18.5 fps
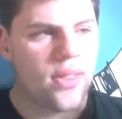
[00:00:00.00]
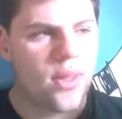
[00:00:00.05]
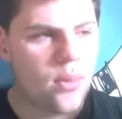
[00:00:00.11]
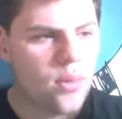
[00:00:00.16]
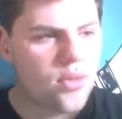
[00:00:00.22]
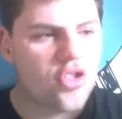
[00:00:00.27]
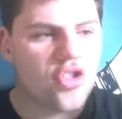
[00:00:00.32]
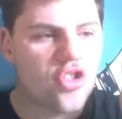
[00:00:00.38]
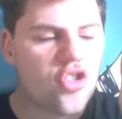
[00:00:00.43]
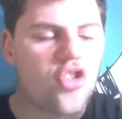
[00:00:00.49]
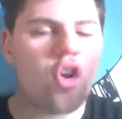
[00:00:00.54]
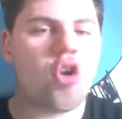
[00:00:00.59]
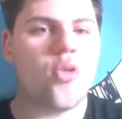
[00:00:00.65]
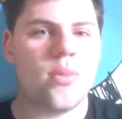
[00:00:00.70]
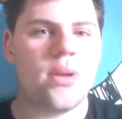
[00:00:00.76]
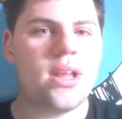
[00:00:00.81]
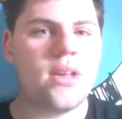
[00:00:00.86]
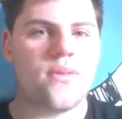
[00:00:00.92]
so many
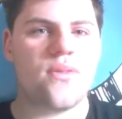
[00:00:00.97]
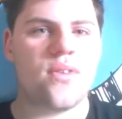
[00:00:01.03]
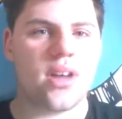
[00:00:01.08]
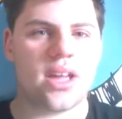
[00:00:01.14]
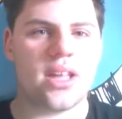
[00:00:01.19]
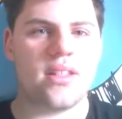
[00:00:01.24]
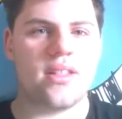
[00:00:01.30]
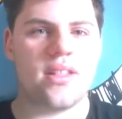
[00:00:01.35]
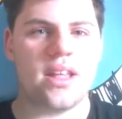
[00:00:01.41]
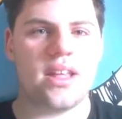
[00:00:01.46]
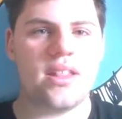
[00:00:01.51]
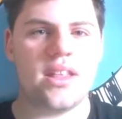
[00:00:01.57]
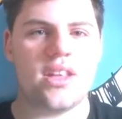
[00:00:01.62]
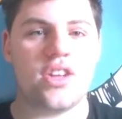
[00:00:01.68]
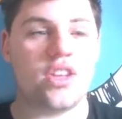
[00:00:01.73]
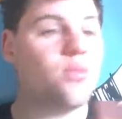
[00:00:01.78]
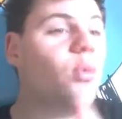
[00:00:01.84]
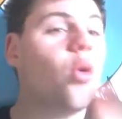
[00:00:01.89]
fucking CCGs.
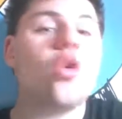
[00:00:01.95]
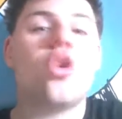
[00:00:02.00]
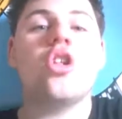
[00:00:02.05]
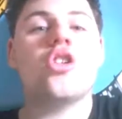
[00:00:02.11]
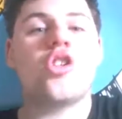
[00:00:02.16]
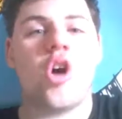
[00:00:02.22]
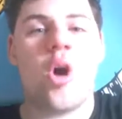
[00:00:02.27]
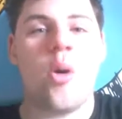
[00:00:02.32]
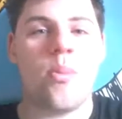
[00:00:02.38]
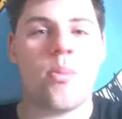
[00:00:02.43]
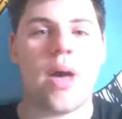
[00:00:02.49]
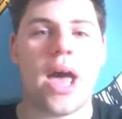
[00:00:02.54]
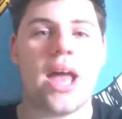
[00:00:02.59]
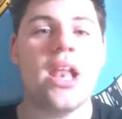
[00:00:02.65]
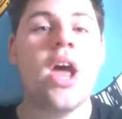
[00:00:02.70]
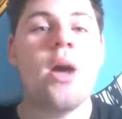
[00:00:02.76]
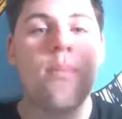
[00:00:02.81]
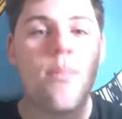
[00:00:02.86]
Mortal
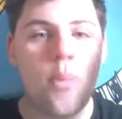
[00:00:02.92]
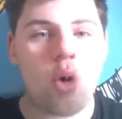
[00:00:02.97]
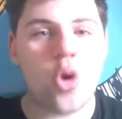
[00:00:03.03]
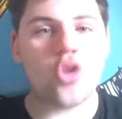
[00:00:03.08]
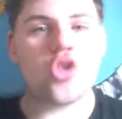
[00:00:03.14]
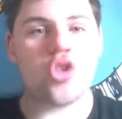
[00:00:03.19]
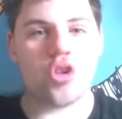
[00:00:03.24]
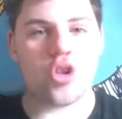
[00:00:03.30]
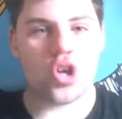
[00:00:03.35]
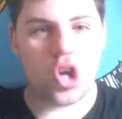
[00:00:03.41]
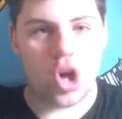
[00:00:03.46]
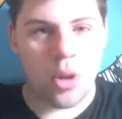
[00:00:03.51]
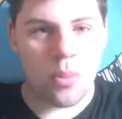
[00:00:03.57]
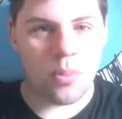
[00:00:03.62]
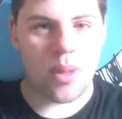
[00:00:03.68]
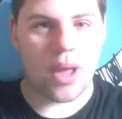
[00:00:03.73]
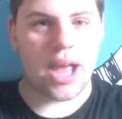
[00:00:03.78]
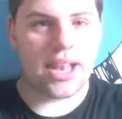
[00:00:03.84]

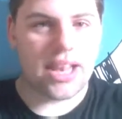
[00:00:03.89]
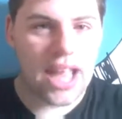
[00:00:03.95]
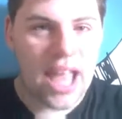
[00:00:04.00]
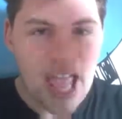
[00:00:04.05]
Kombat had